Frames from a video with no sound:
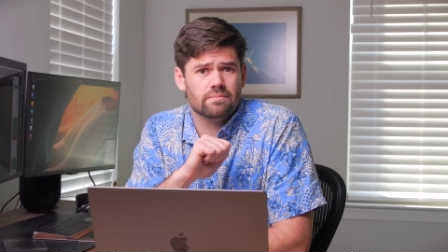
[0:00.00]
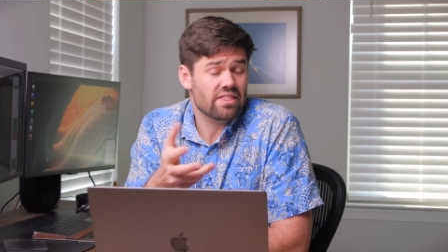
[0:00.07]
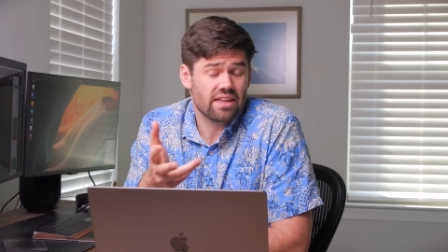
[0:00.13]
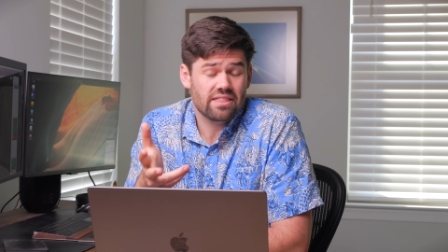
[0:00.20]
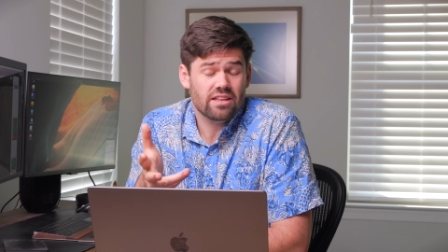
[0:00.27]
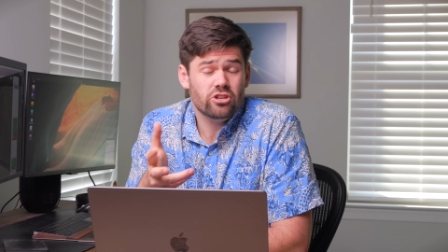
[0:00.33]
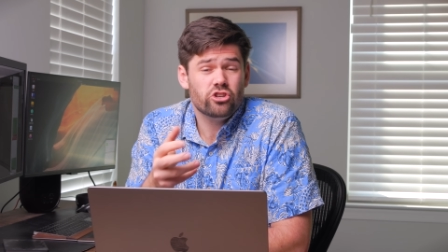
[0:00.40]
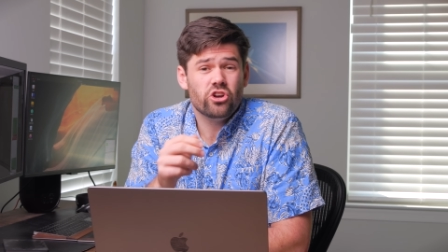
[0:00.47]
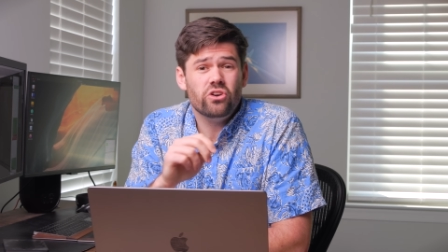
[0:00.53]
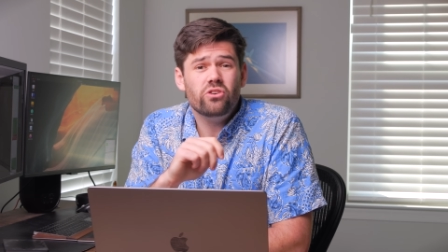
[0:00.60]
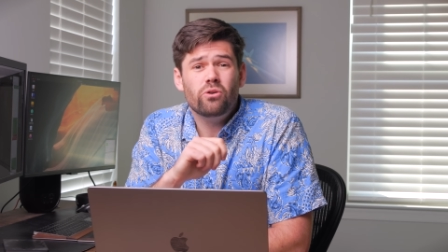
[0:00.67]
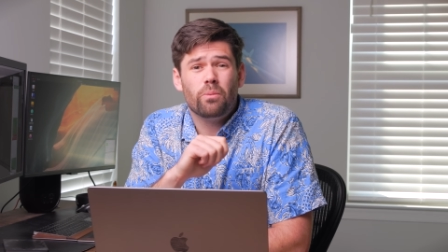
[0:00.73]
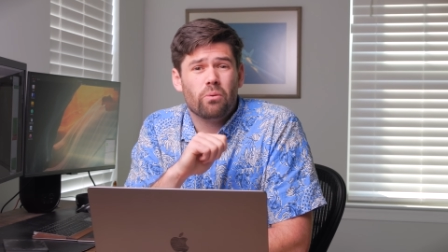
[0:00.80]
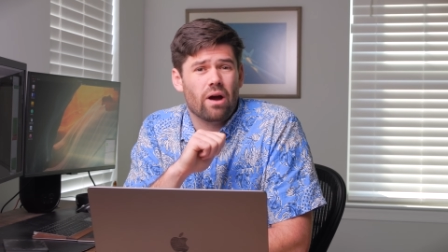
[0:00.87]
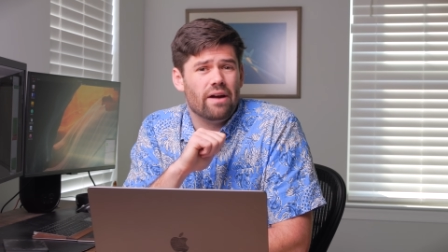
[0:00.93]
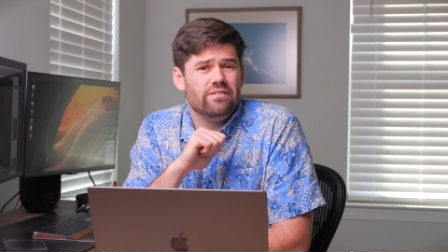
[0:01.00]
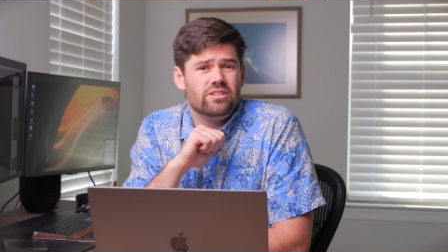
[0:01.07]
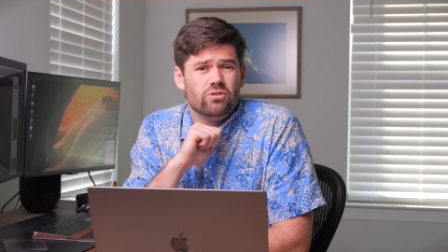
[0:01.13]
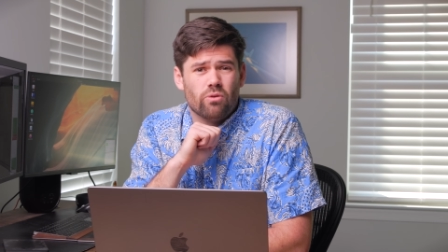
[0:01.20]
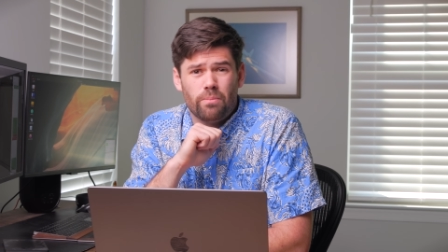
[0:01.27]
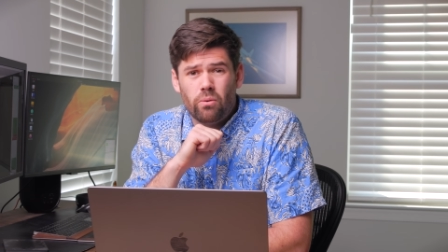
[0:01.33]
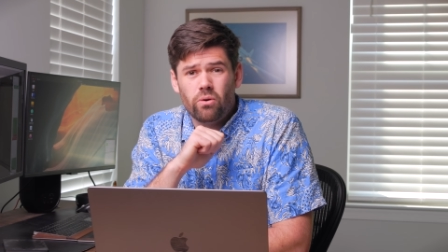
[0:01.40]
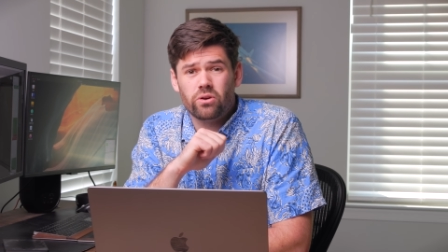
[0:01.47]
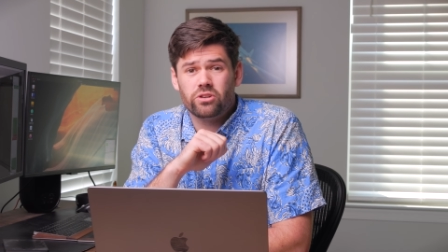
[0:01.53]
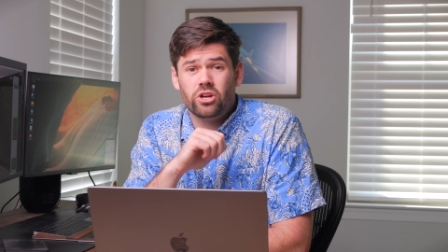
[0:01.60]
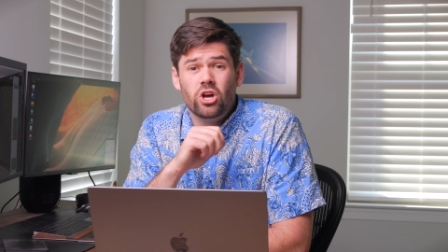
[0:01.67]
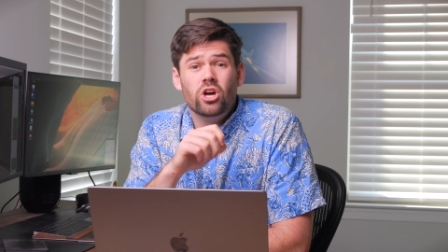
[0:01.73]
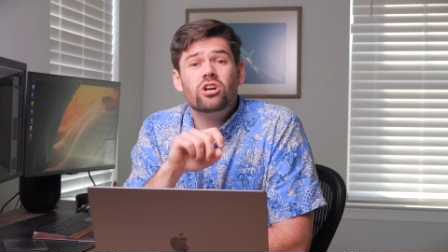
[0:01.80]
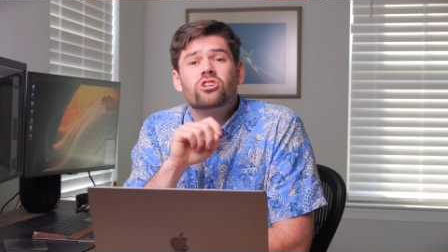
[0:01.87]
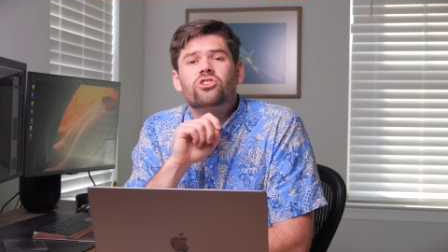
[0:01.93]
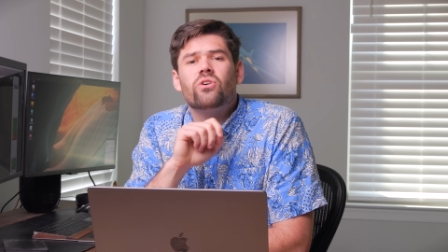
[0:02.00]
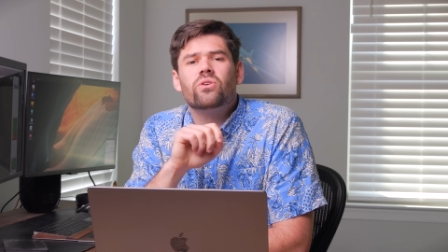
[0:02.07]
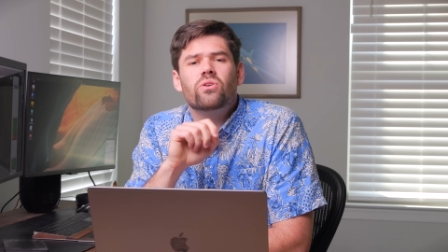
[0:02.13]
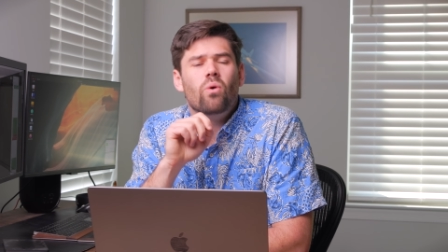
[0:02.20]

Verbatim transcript: They then show you a privacy report showing